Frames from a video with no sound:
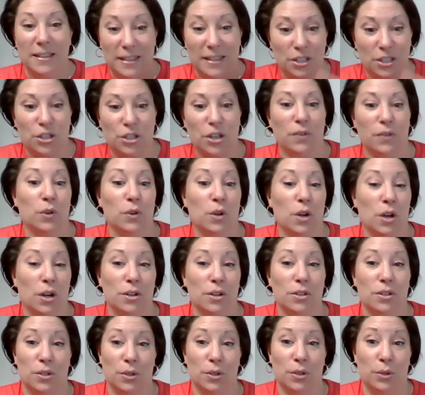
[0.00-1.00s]
the shuffle
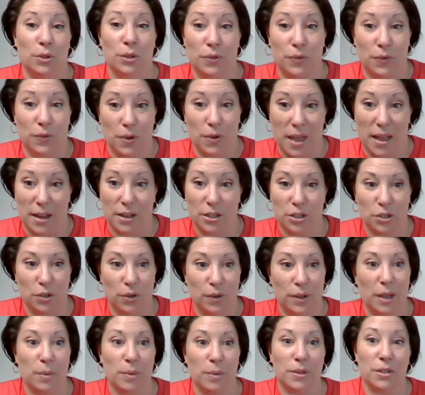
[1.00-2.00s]
card's so good for that,
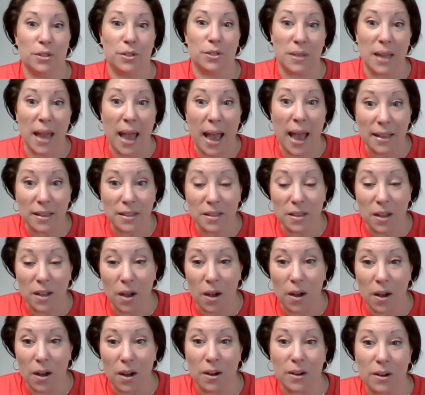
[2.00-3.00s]
showing what the stats
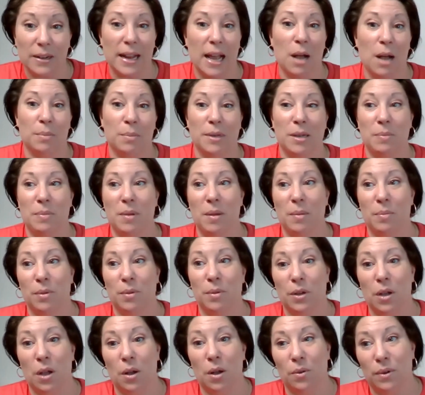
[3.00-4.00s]
are and how many people
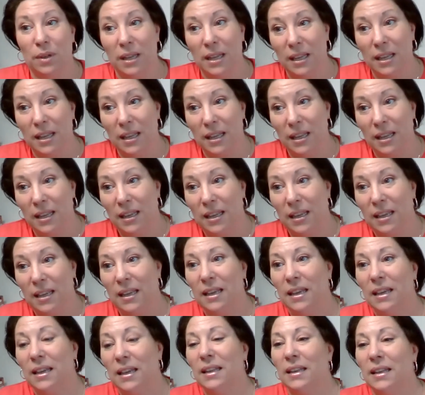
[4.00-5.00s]
are going
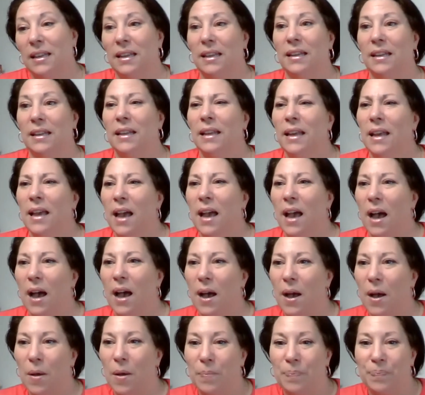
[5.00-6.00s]
in. And
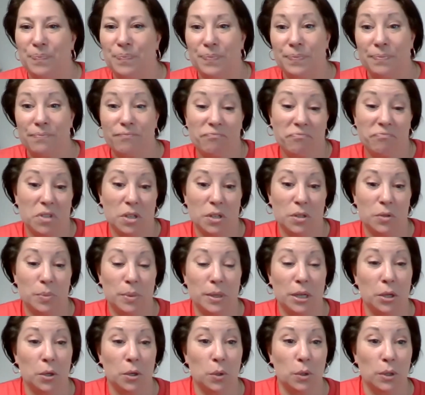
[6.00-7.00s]
so it's
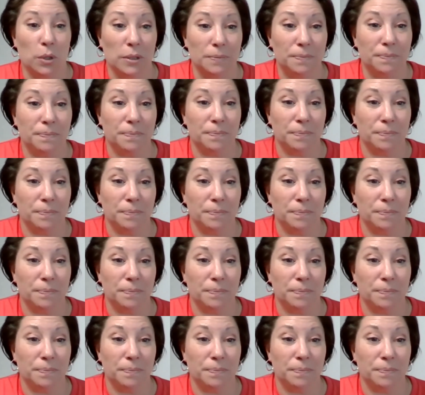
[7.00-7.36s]
pretty cool.